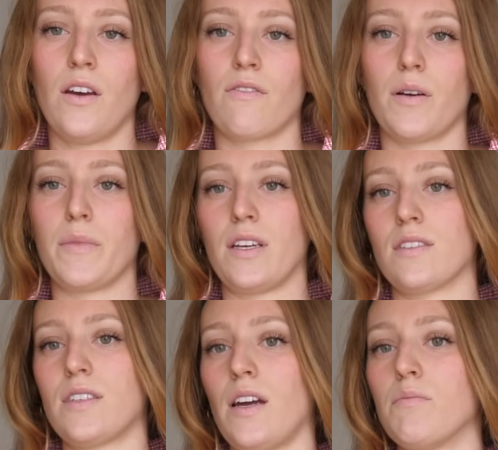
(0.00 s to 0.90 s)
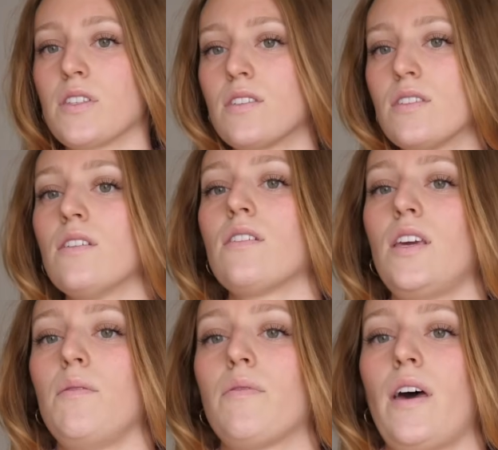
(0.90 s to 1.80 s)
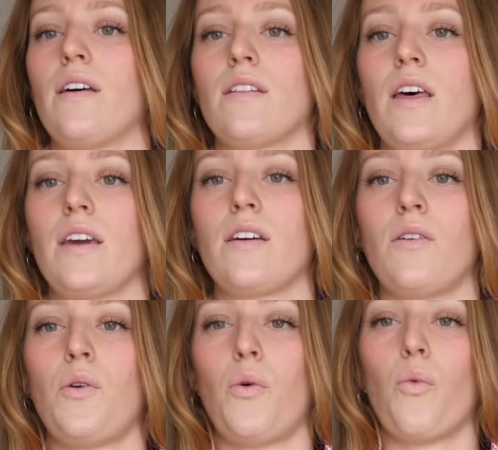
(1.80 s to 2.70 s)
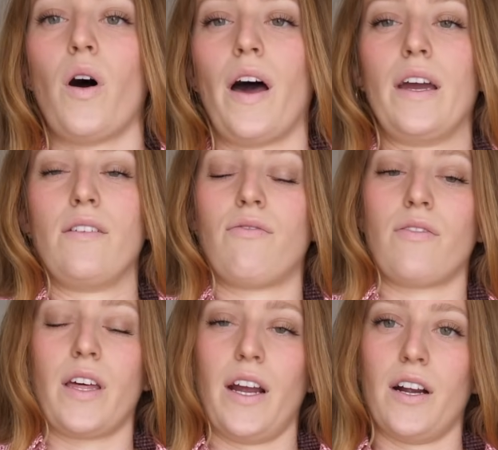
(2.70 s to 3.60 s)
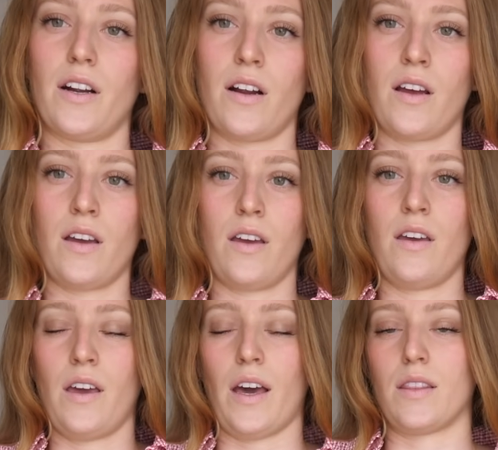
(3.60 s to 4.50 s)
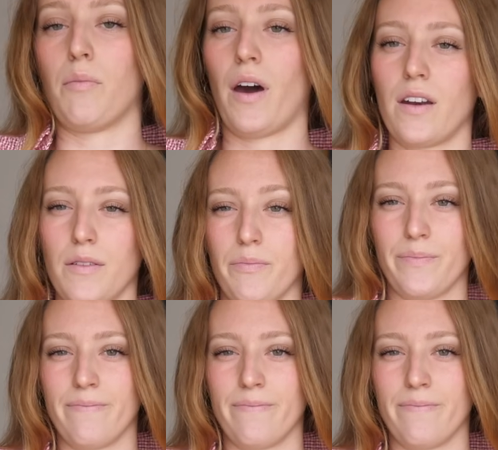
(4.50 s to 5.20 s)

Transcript: from the inside, but still keep that like wide flare at the bottom.